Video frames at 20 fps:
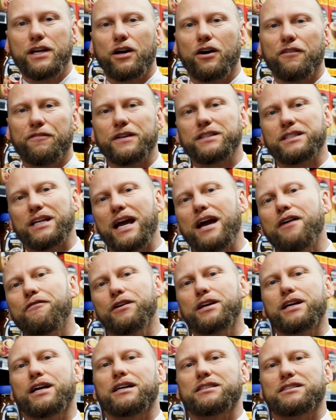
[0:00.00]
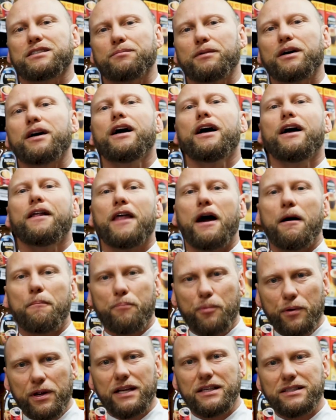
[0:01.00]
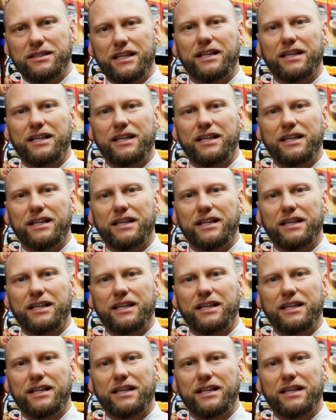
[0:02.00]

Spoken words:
coffee to every customer that brings